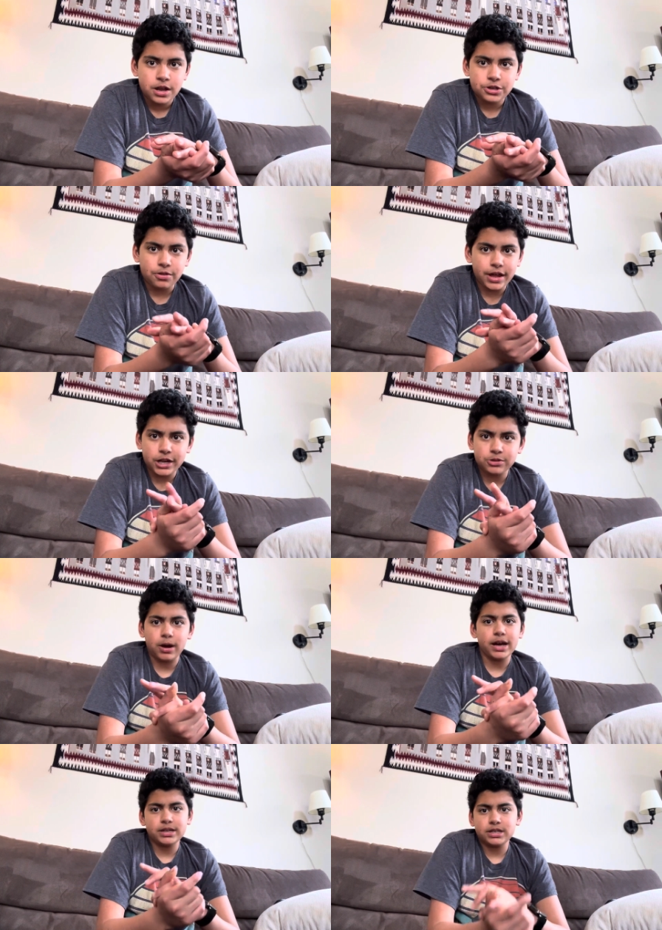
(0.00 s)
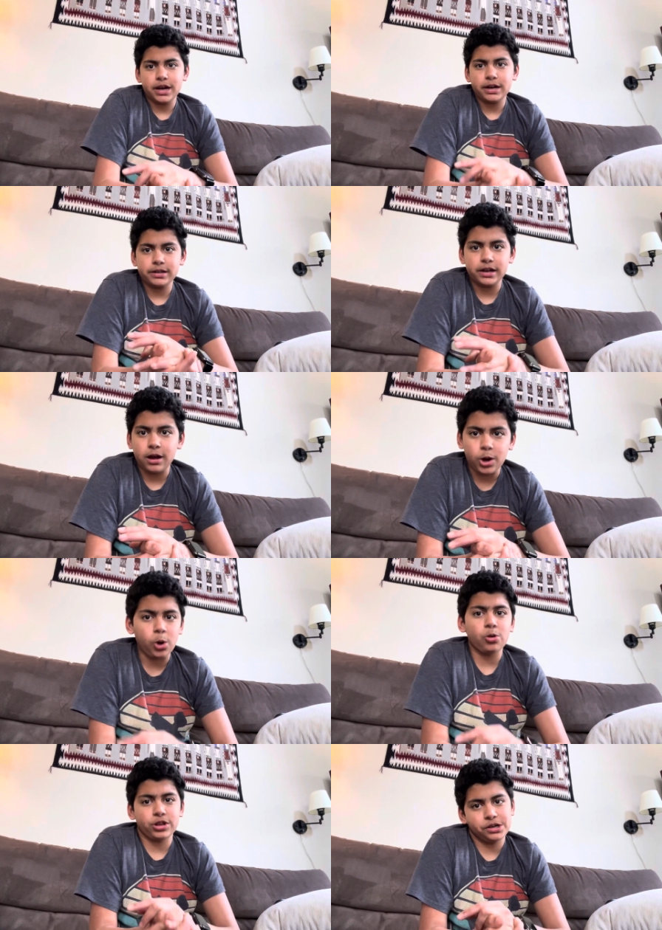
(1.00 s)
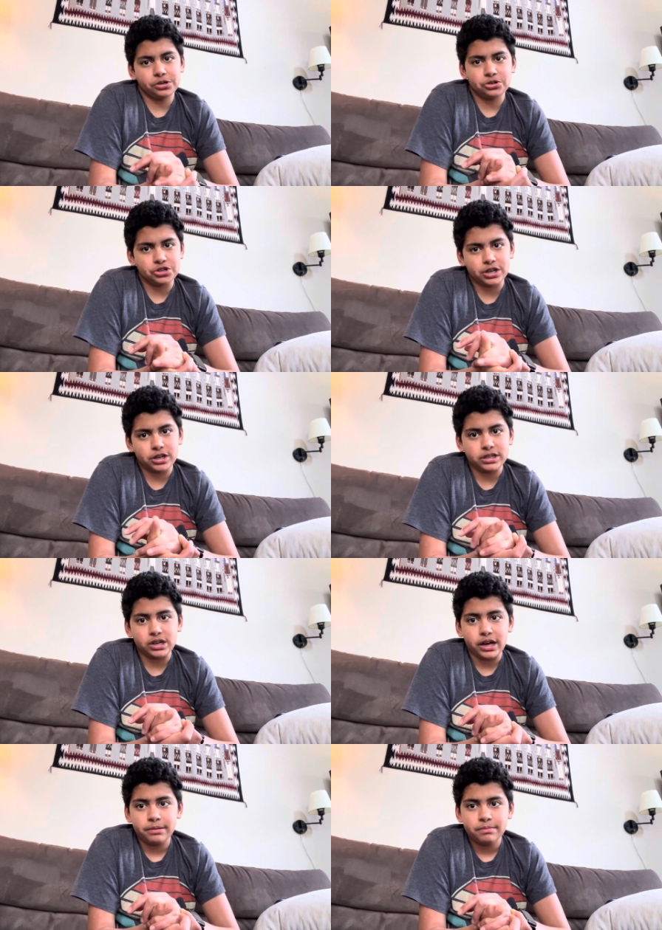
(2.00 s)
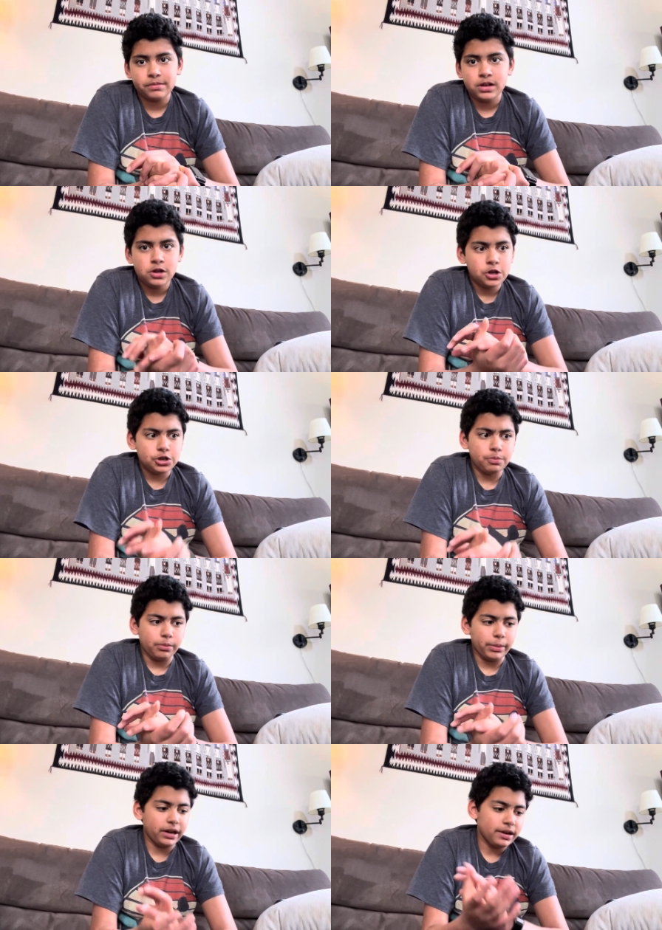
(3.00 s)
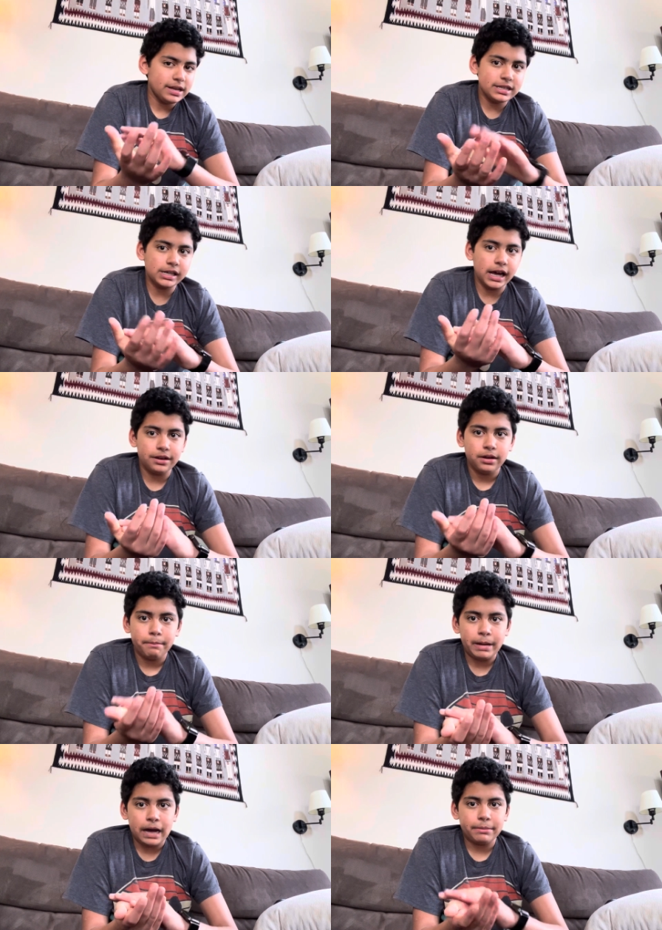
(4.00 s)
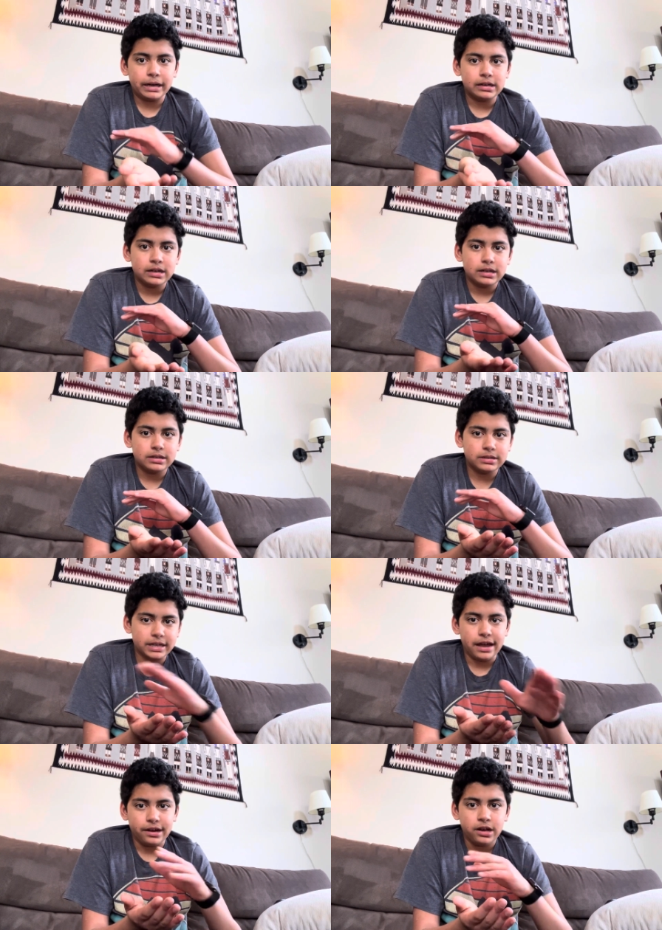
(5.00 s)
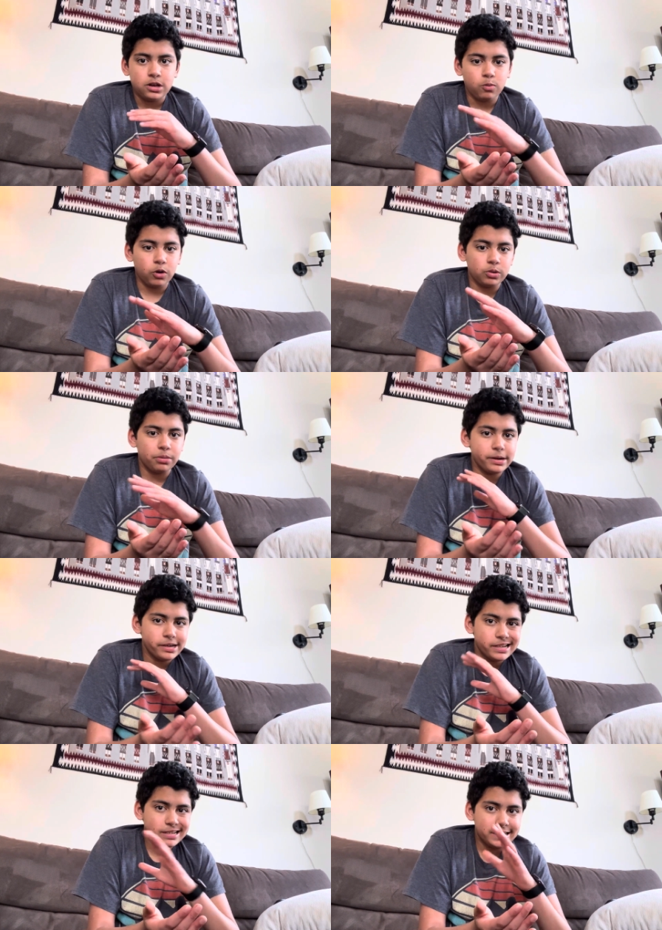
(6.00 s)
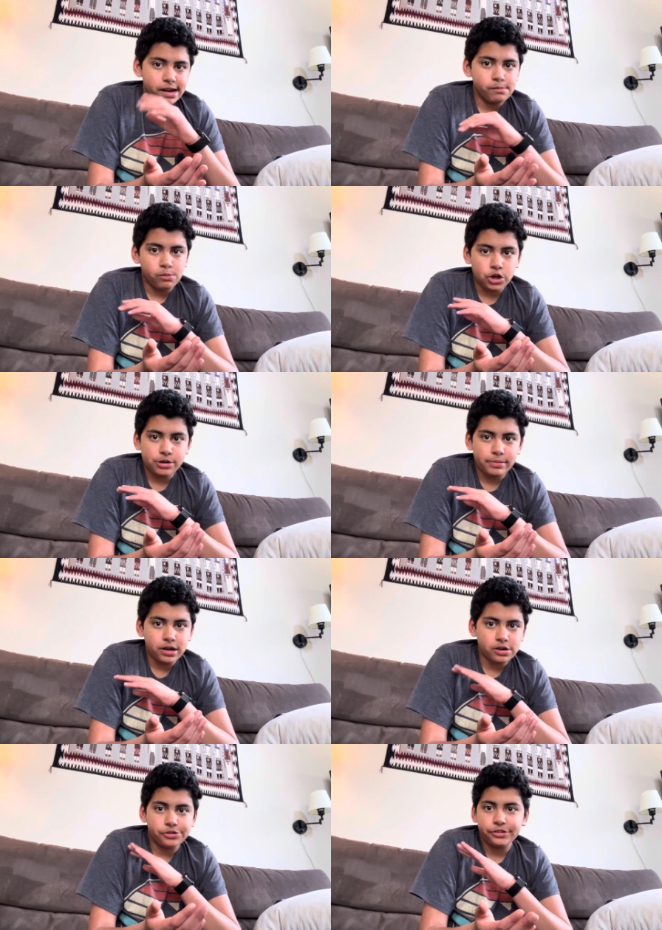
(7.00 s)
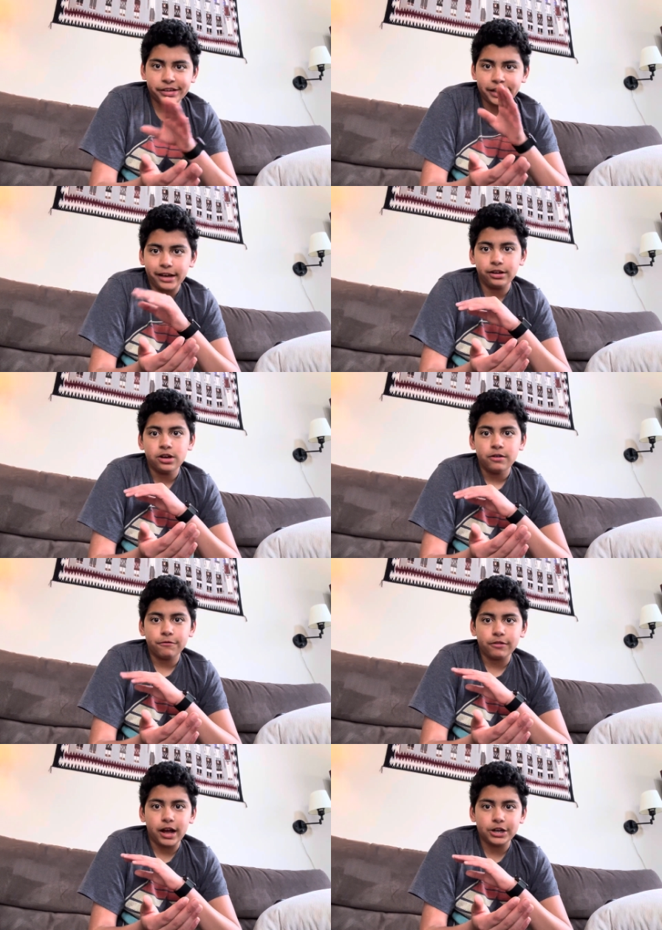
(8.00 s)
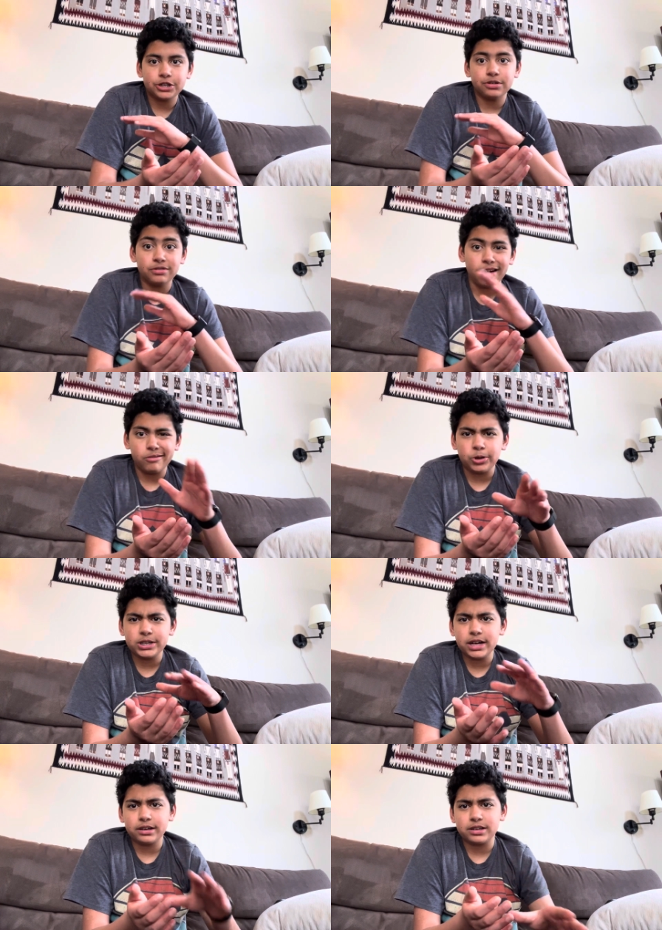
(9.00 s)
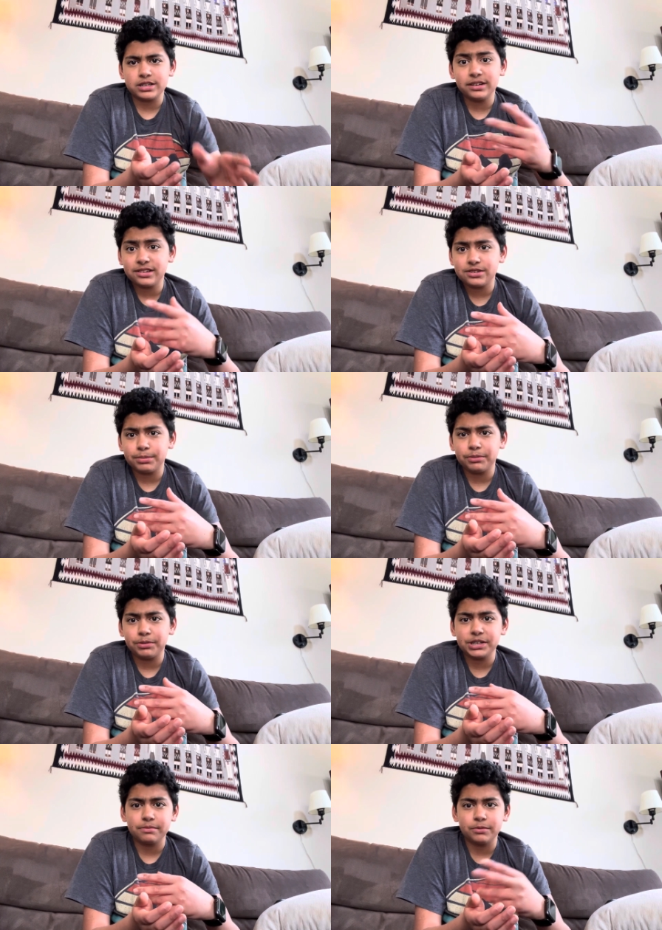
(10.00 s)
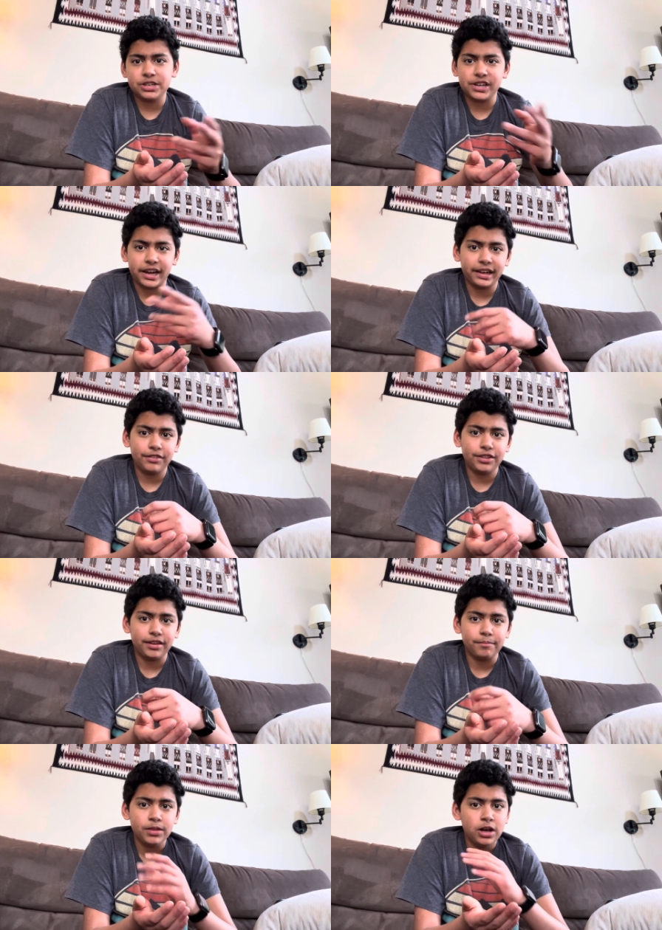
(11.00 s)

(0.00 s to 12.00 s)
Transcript: So that's why I decided all the characters are going to die. Superman, dead. Batman, dead. Wonder Woman, dead. Martian Manhunter, dead. Flash, not really dead because he needs to be resetting everything.